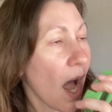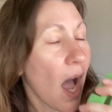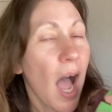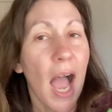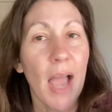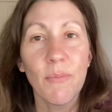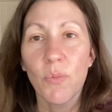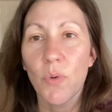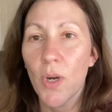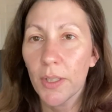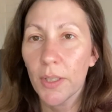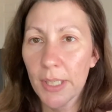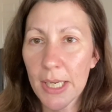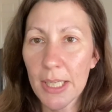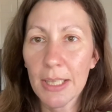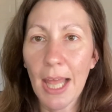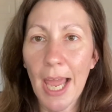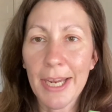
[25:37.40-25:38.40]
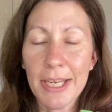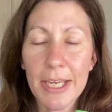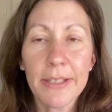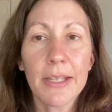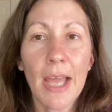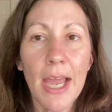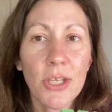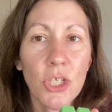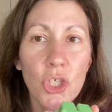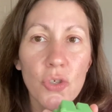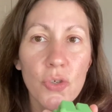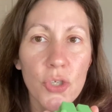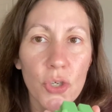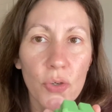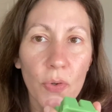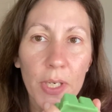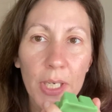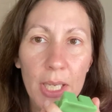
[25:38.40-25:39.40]
I'm really liking that
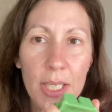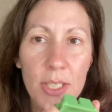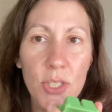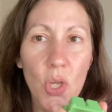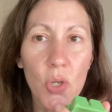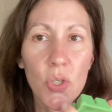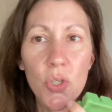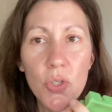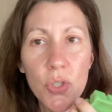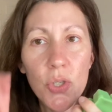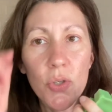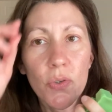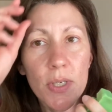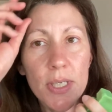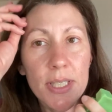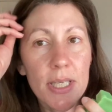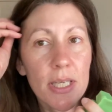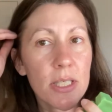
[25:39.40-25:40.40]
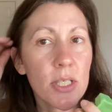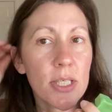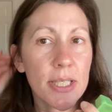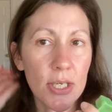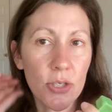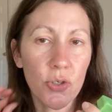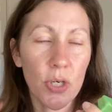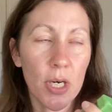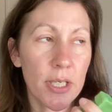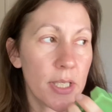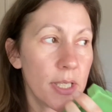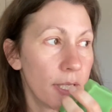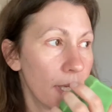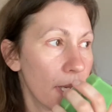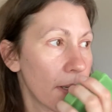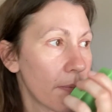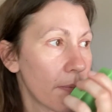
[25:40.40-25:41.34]
yuzu in it. So yuzu is a citrus.